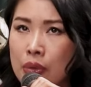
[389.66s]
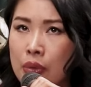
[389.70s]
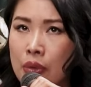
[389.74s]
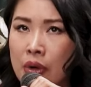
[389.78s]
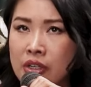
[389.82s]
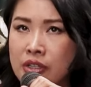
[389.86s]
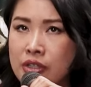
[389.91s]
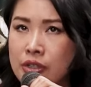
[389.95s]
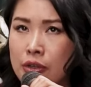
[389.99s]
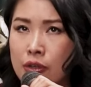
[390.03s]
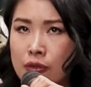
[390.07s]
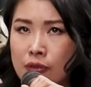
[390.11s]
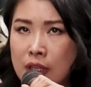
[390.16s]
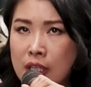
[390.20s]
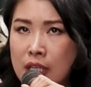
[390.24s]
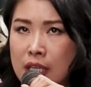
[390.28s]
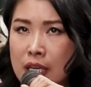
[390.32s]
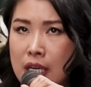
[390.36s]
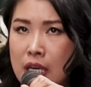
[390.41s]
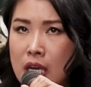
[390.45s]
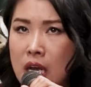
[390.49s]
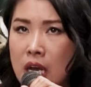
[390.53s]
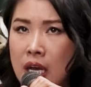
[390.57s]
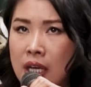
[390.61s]
are so
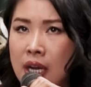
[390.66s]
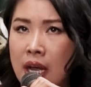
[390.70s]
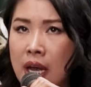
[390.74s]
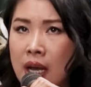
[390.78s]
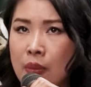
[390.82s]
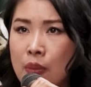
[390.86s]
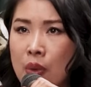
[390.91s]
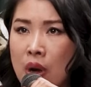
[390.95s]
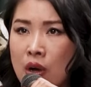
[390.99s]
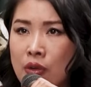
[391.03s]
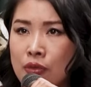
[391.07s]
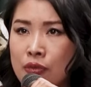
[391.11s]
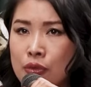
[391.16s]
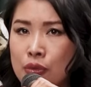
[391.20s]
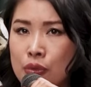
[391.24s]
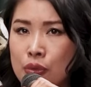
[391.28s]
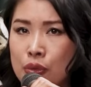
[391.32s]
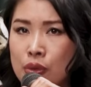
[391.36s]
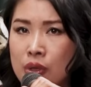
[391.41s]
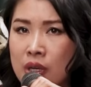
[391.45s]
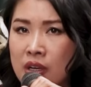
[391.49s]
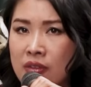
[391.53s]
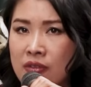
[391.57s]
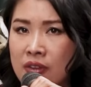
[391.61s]
funny, and I one of
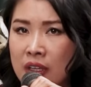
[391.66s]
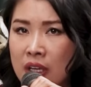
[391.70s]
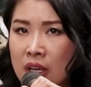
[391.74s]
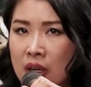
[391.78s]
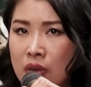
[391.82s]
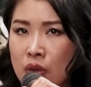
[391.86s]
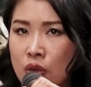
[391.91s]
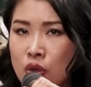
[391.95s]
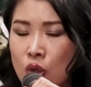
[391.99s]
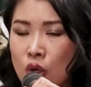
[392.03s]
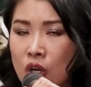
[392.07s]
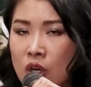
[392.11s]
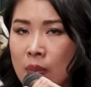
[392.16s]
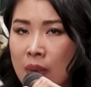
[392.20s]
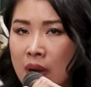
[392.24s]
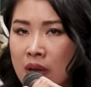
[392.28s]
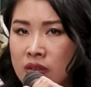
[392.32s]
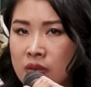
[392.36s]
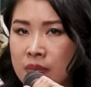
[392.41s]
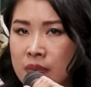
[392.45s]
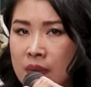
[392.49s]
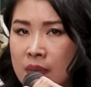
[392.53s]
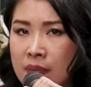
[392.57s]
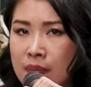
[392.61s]
your video you talk
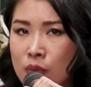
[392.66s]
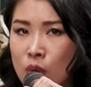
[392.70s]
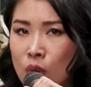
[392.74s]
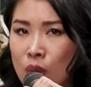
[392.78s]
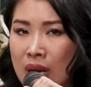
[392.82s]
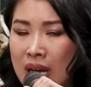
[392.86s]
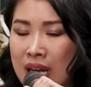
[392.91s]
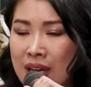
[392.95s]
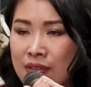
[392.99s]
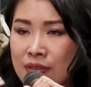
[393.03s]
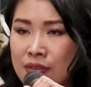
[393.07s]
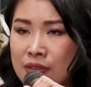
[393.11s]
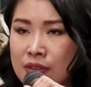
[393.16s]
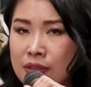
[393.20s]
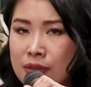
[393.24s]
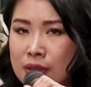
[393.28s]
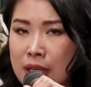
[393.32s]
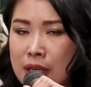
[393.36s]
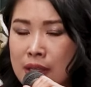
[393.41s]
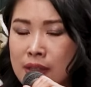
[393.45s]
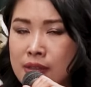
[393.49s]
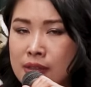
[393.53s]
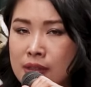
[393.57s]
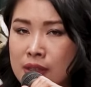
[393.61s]
about, but don't have his
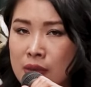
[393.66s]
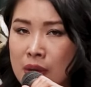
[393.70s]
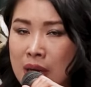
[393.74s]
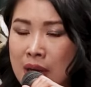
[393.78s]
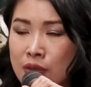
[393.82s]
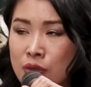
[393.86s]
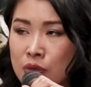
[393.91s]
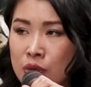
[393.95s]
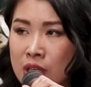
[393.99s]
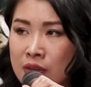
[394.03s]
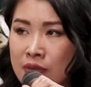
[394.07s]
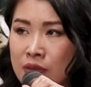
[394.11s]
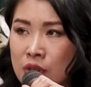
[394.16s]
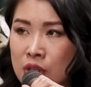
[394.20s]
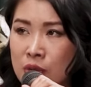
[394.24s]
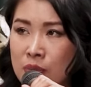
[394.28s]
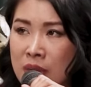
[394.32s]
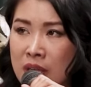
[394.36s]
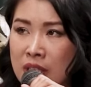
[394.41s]
tits, you have to give good